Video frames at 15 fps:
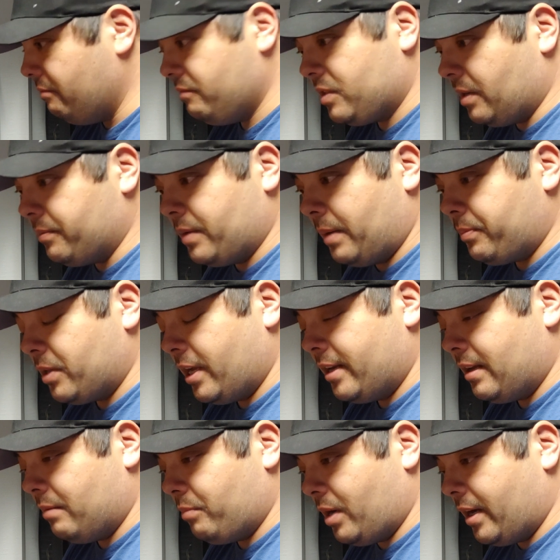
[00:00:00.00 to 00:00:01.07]
something I planned
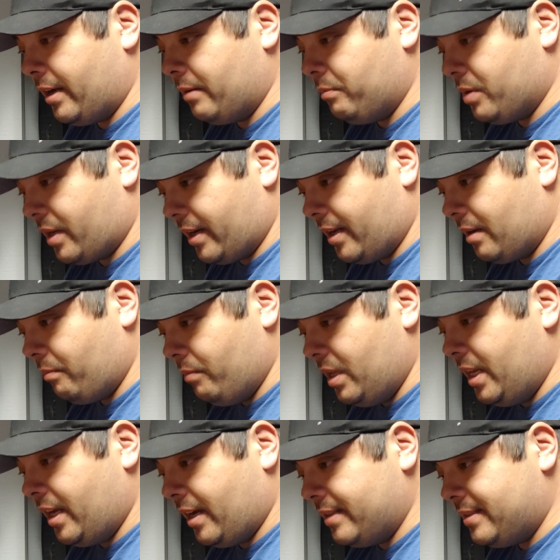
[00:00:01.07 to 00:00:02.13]
on buying, but I got a
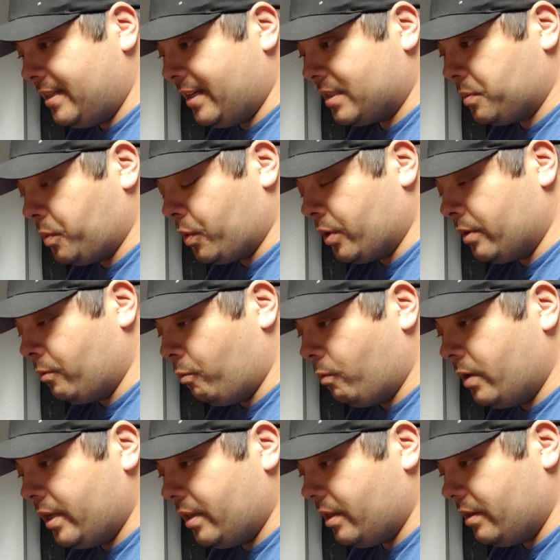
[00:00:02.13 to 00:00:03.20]
mini ITX board
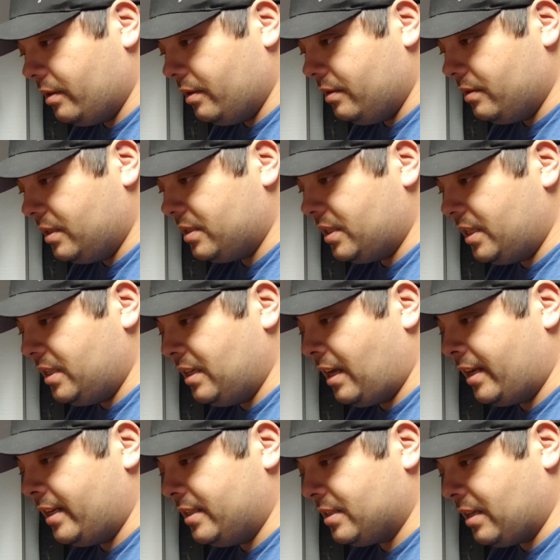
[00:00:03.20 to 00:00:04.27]
with the
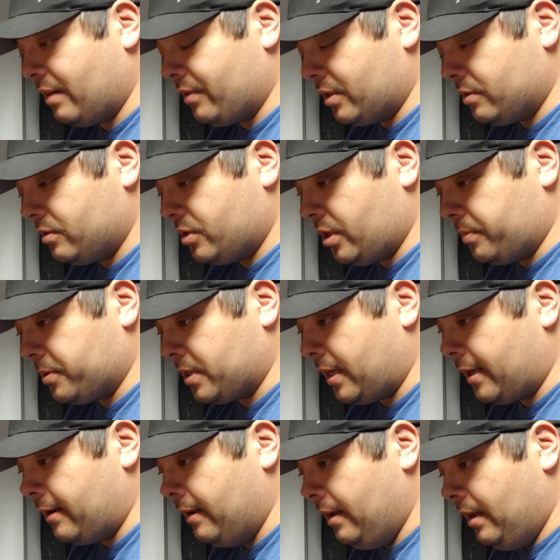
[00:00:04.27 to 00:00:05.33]
Z97 chipset,
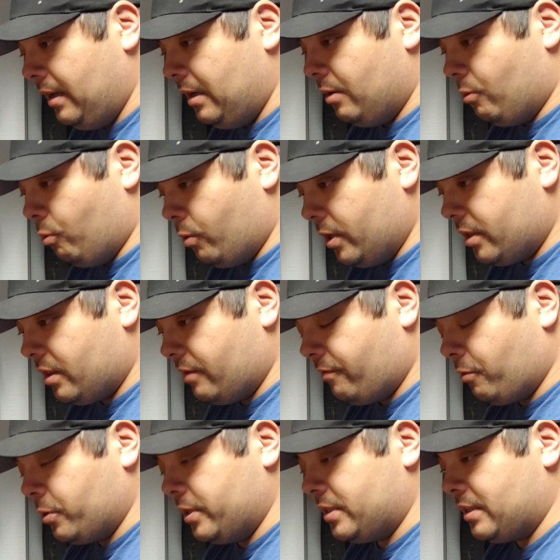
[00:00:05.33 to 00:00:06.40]
with the
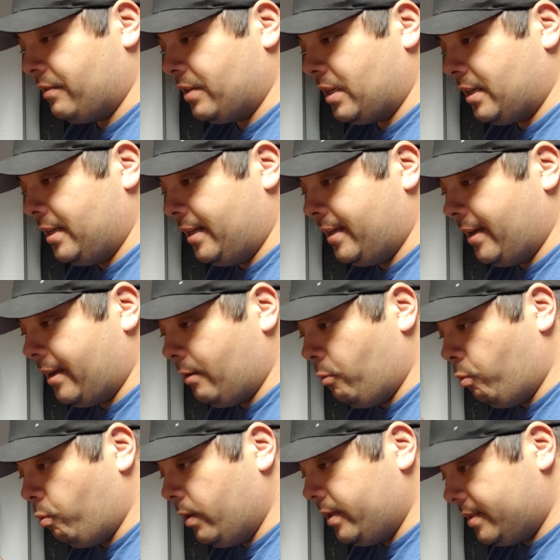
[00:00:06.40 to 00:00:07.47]

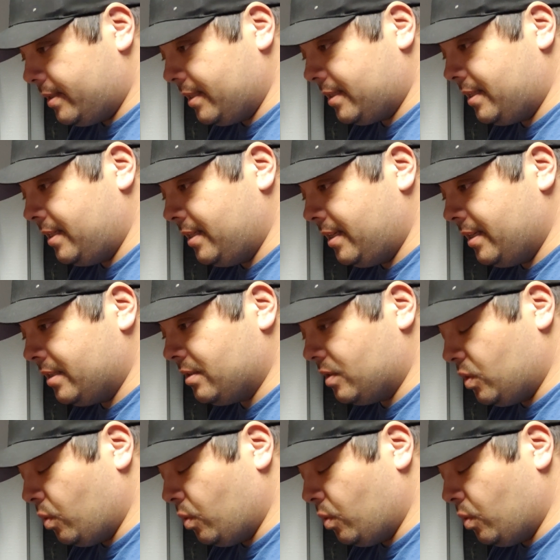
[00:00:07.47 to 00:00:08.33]
4790K, with 16 gigs of